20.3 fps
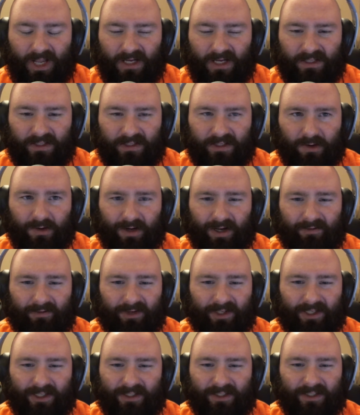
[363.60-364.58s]
So I
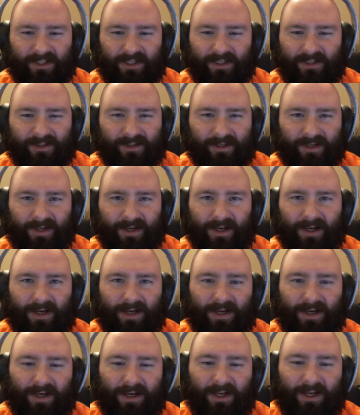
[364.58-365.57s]
haven't touched 6
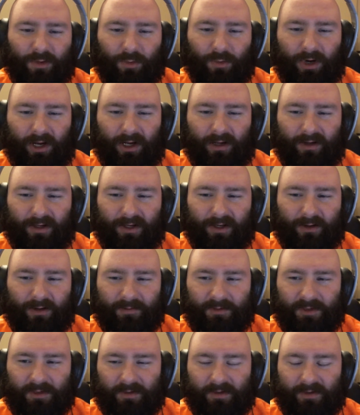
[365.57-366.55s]
in a while. I know
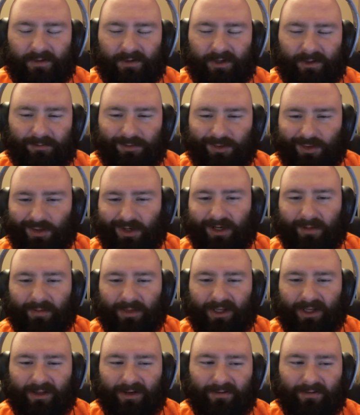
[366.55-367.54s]
I'm trying to
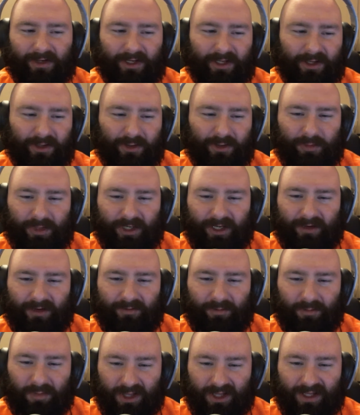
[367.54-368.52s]
make that video, but I
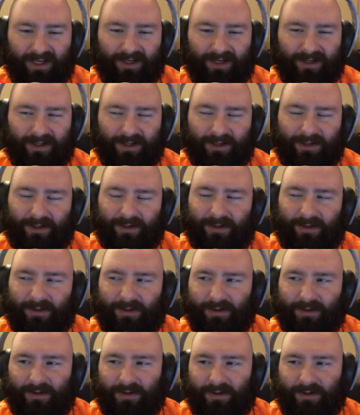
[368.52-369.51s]
haven't played it
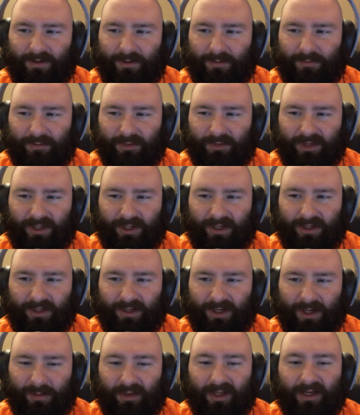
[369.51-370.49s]
really.
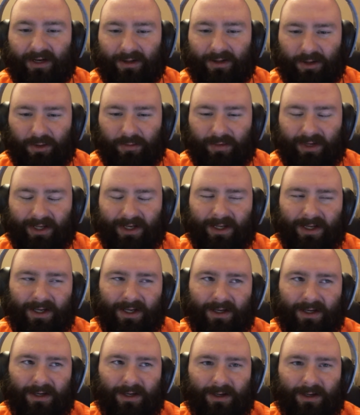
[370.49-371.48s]
I played a little bit
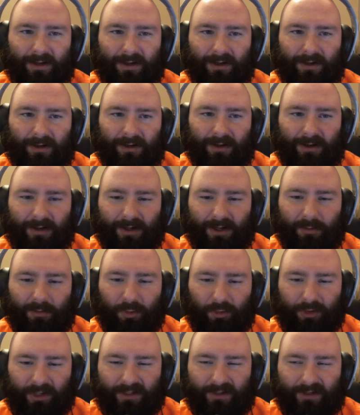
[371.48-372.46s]
a
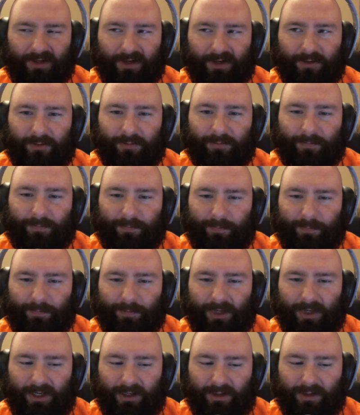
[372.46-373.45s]
couple weeks ago,
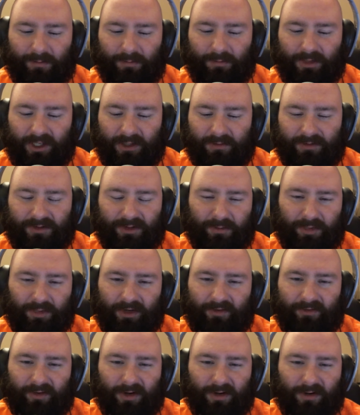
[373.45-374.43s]
but I'm still
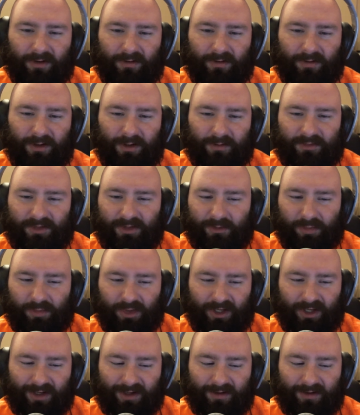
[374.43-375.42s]
pretty far. I'm still
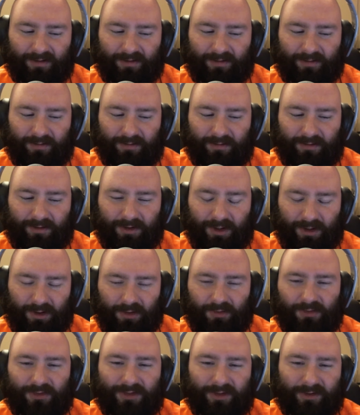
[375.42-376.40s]
pretty
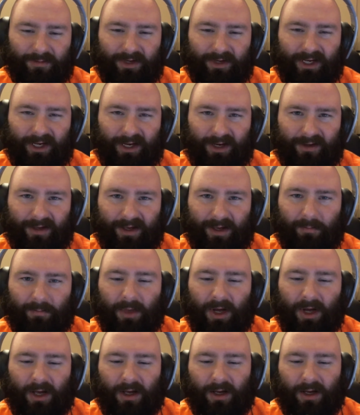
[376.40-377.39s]
close to the beginning of the game.
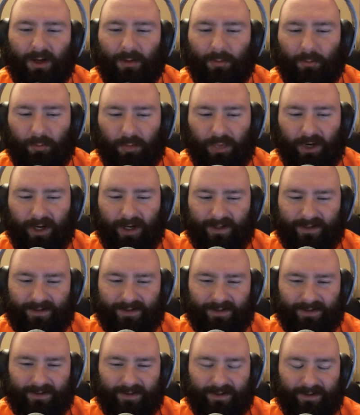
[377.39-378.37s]

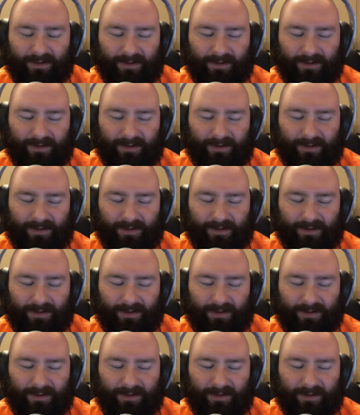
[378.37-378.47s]
But